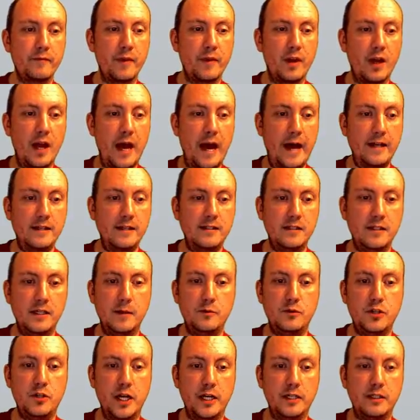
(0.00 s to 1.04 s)
as the
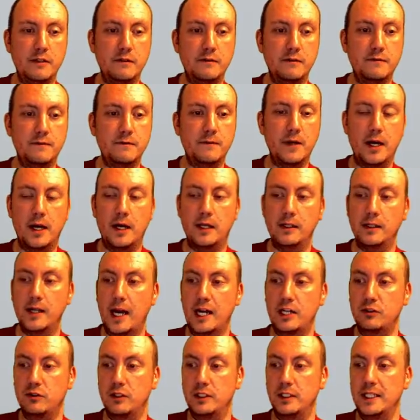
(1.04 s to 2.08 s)
objective
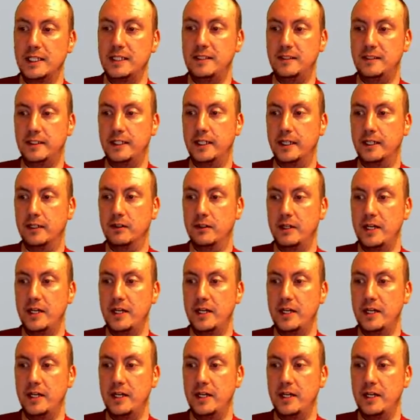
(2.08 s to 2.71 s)
actually listed here.